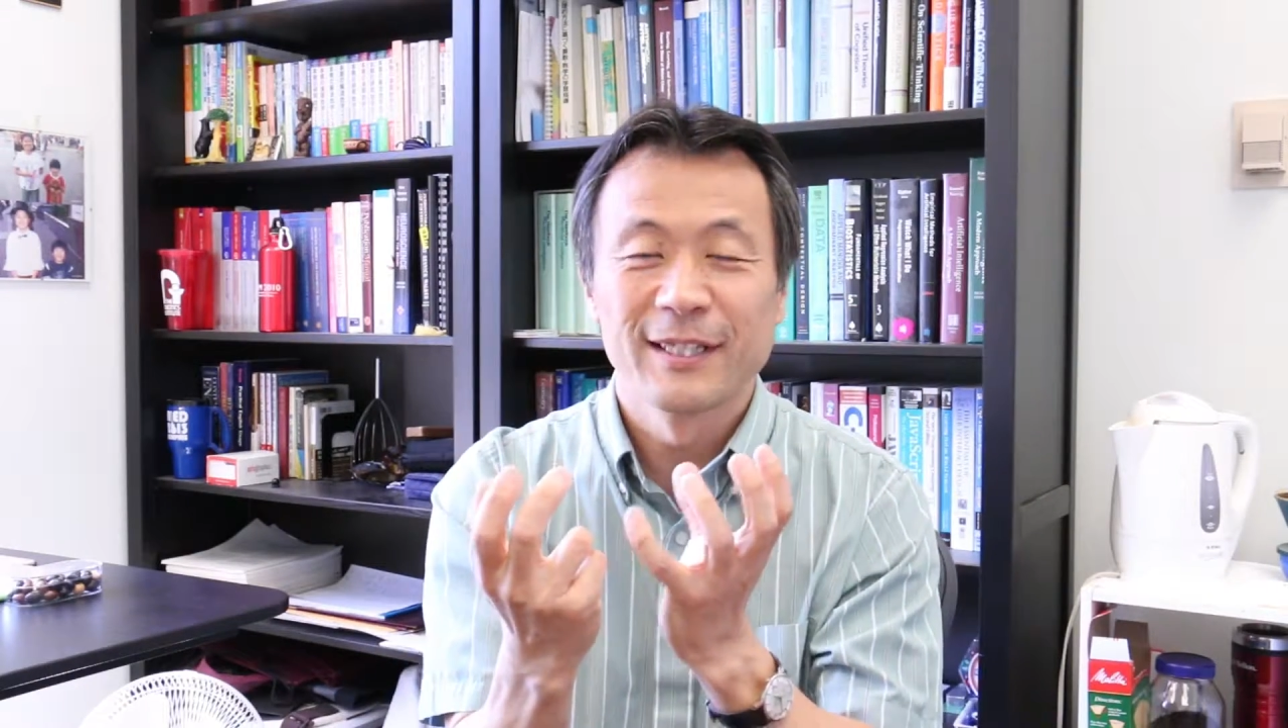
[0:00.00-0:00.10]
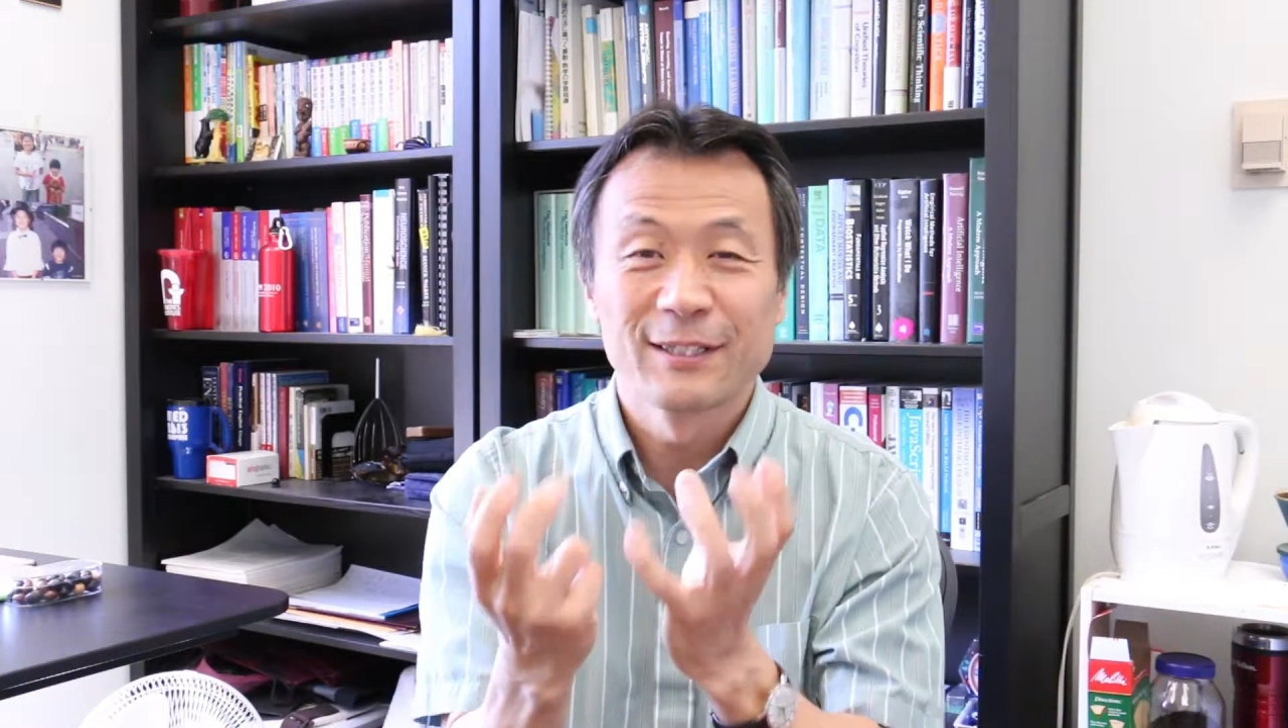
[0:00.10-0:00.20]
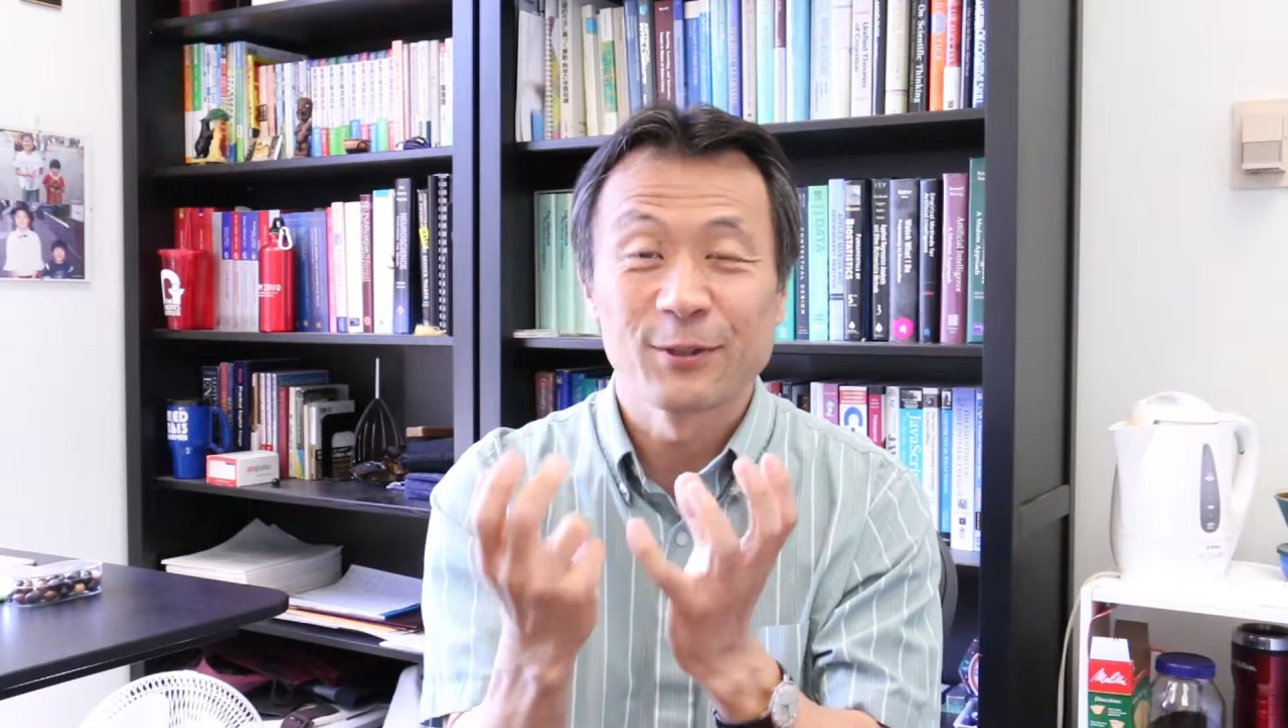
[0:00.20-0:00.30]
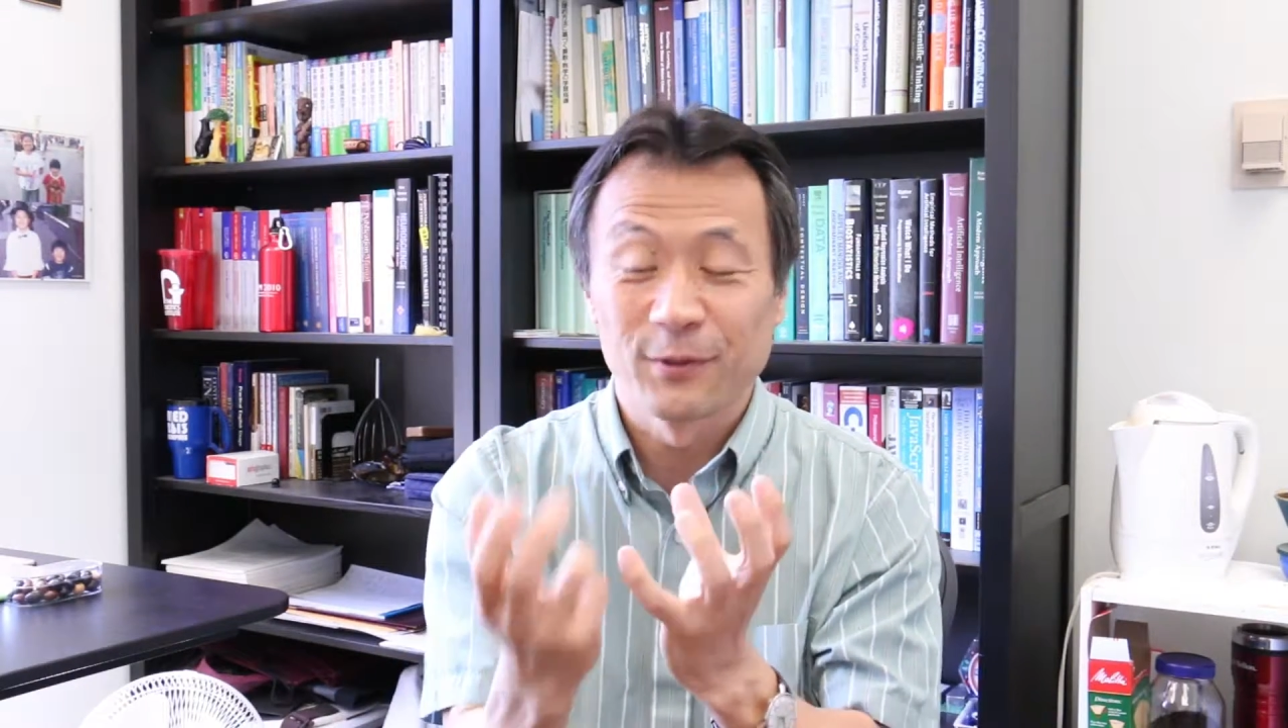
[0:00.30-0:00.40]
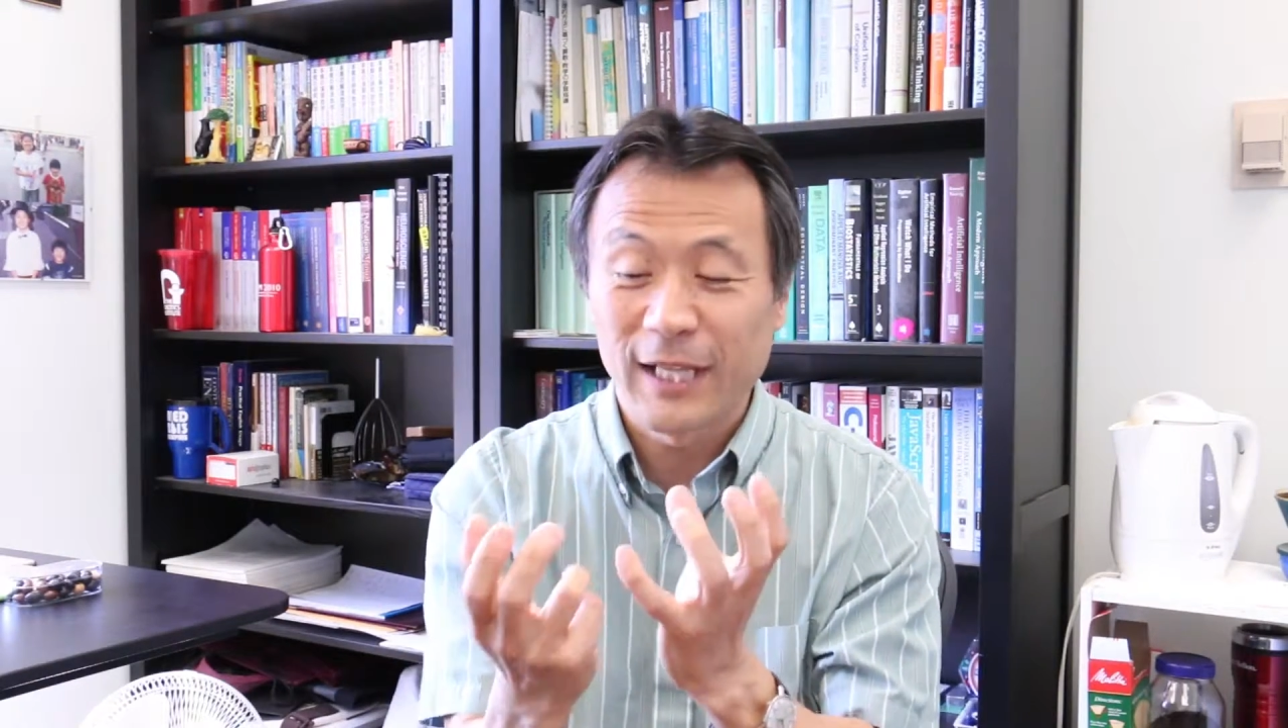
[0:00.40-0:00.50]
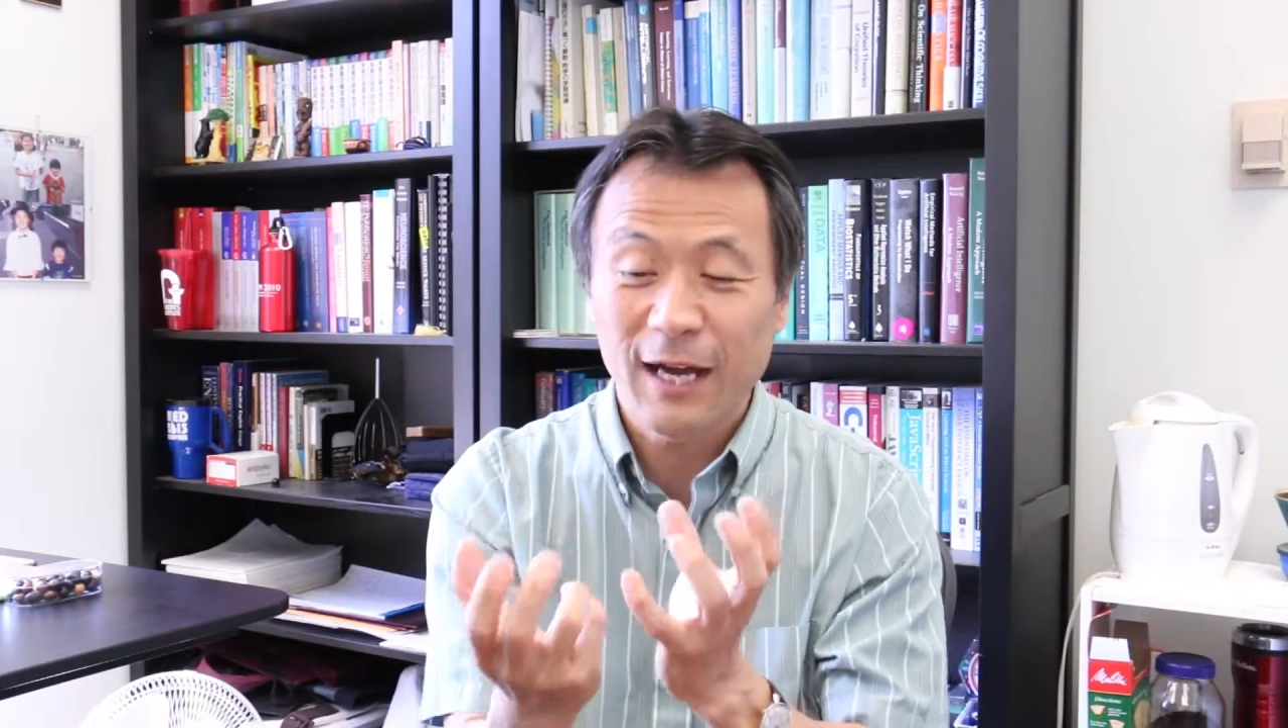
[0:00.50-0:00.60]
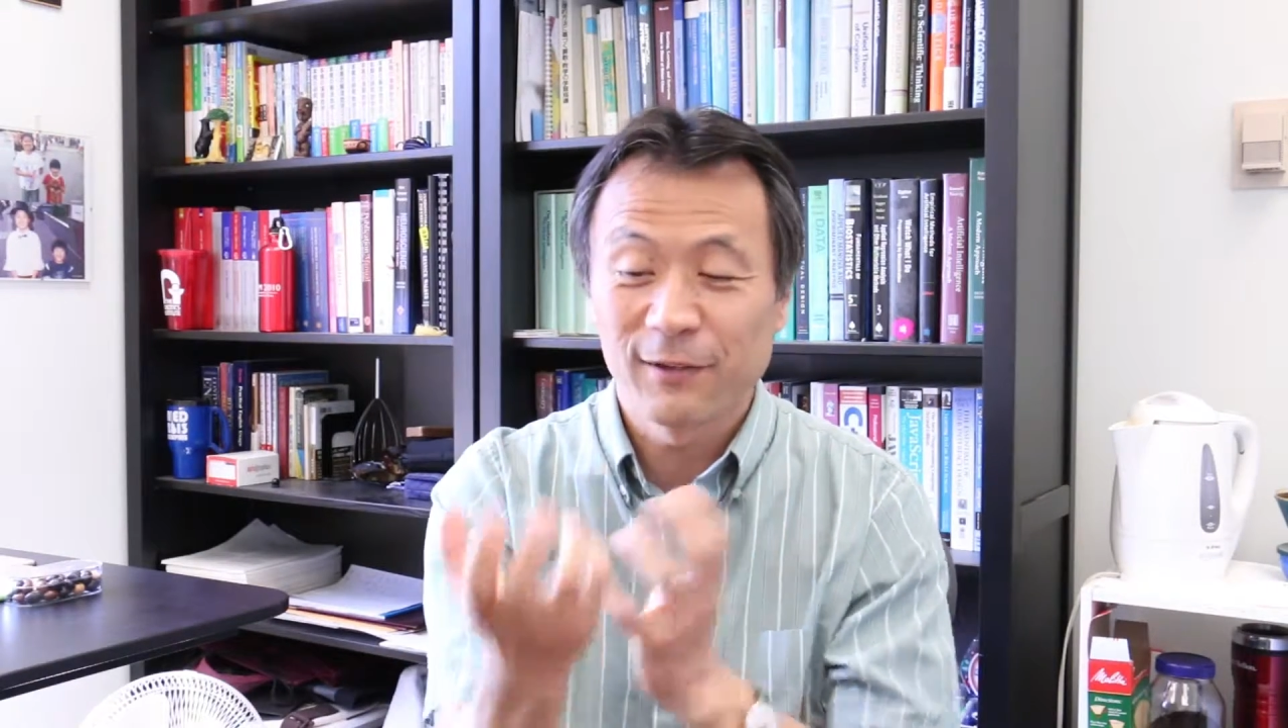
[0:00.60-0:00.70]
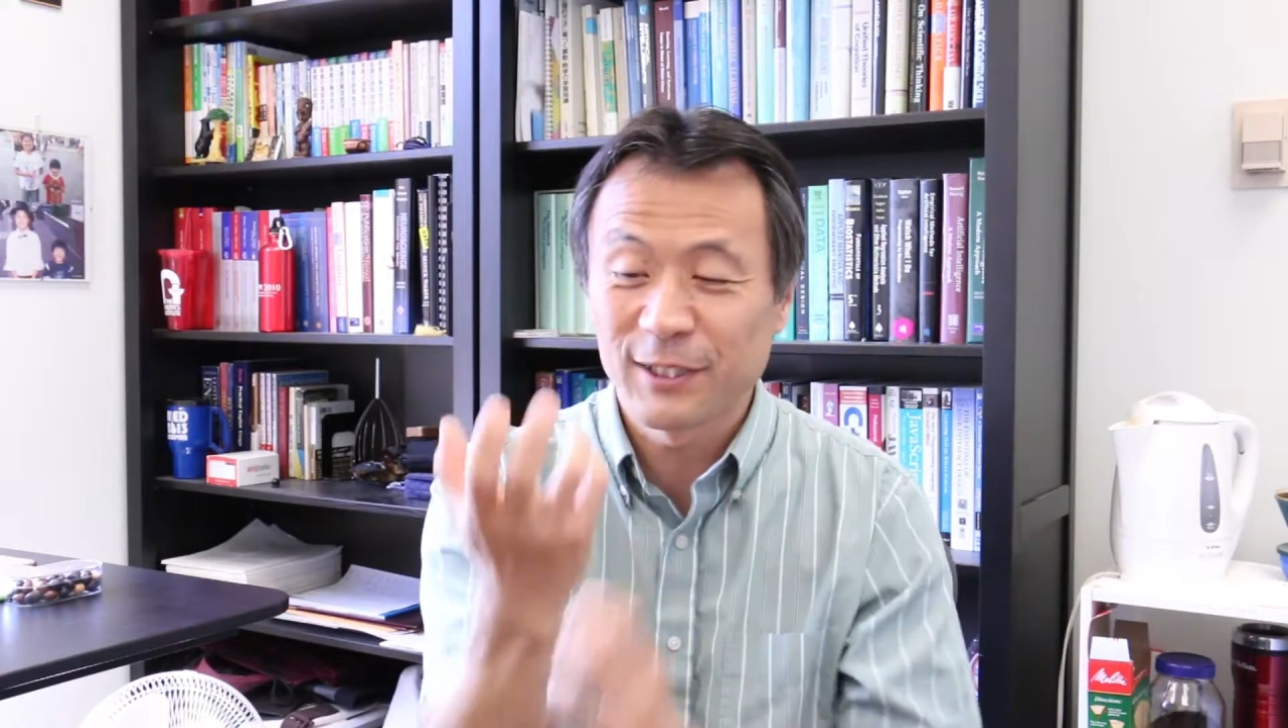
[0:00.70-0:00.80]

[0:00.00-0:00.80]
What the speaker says: So now